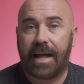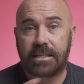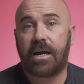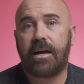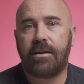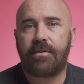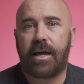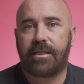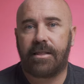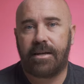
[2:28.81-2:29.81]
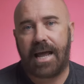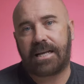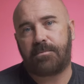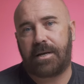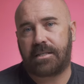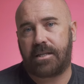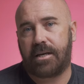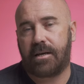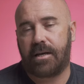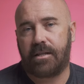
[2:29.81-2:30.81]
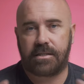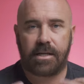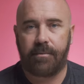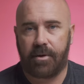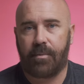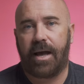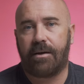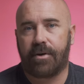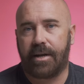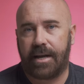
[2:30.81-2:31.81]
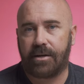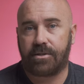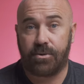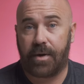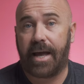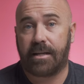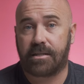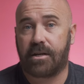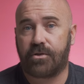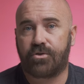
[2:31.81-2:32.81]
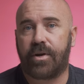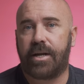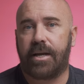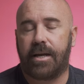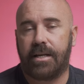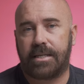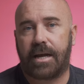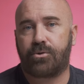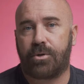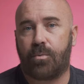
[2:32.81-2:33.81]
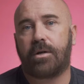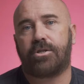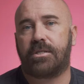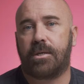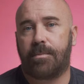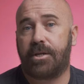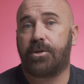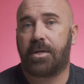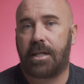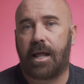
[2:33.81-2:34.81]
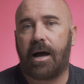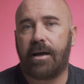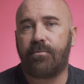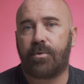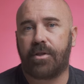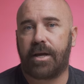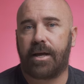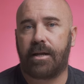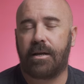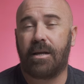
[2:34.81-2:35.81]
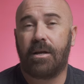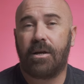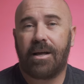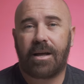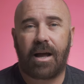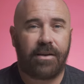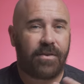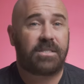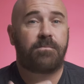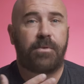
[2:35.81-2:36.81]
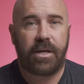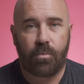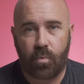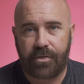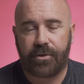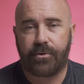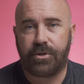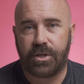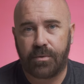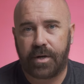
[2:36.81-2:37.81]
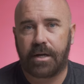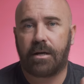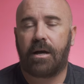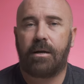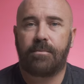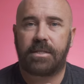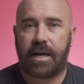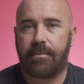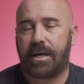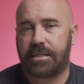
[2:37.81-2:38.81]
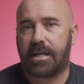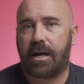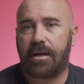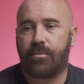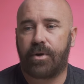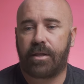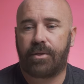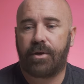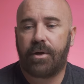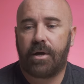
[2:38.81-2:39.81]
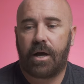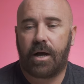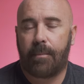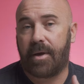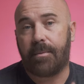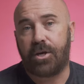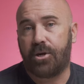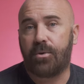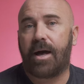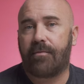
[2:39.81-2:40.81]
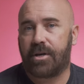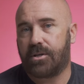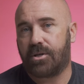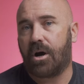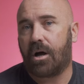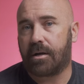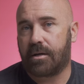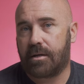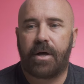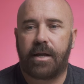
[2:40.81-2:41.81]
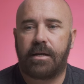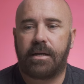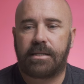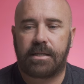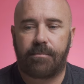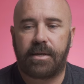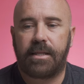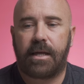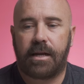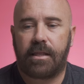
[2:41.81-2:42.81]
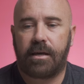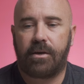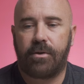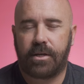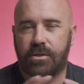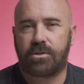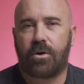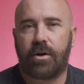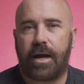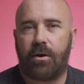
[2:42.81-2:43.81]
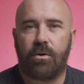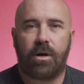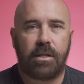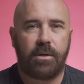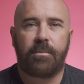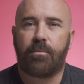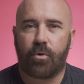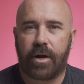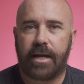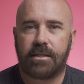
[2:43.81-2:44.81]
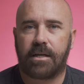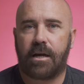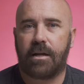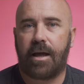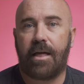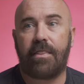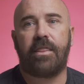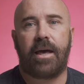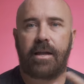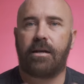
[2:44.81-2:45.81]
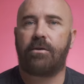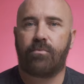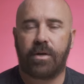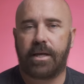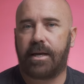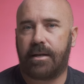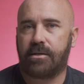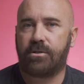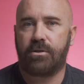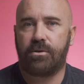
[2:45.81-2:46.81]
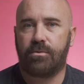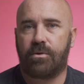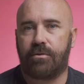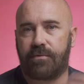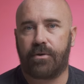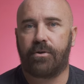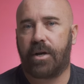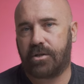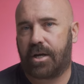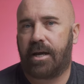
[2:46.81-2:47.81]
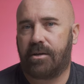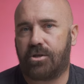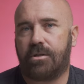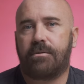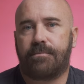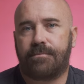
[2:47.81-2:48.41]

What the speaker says: That's kind of like the next best thing in this time that we have right now to hands-on training, is actually watching somebody do it live, where they can kind of explain what they're doing side by side with maybe you having a dog. But it's something that I think you need to start out a little bit more hands-on and then really get into the further education.